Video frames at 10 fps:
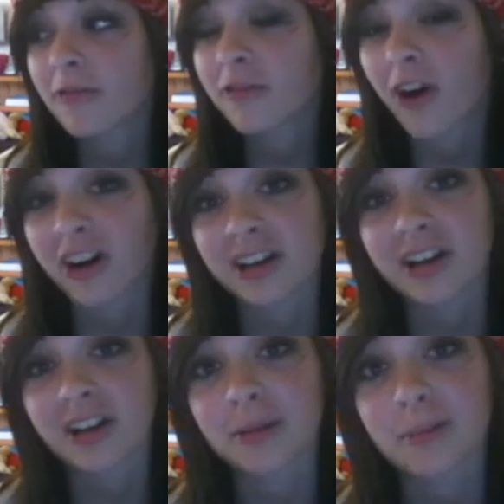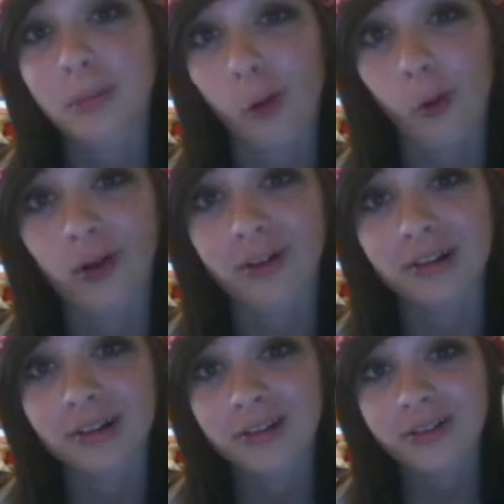fucking bored.
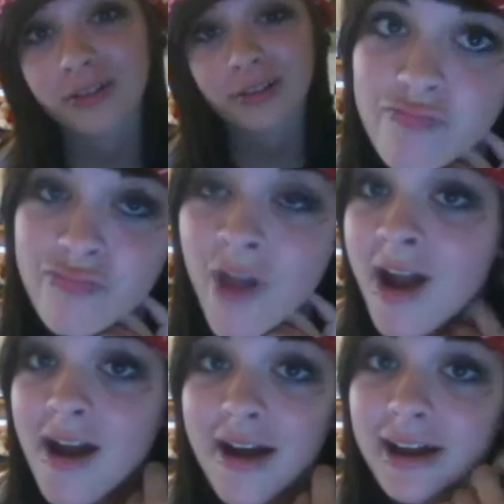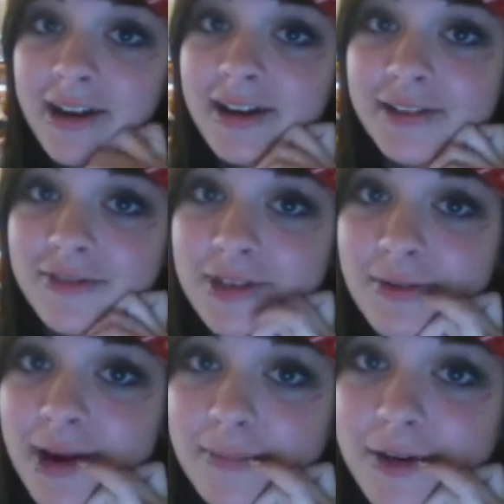And I don't even know
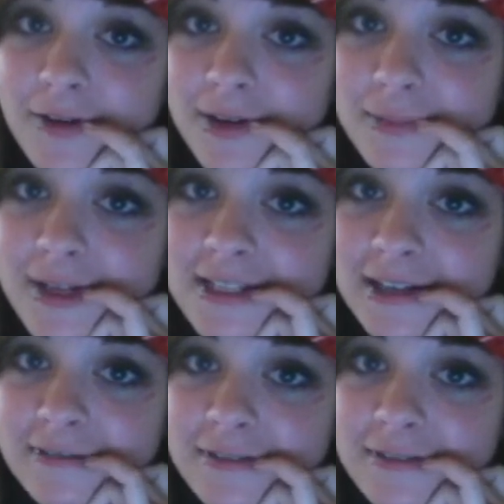why I'm recording myself,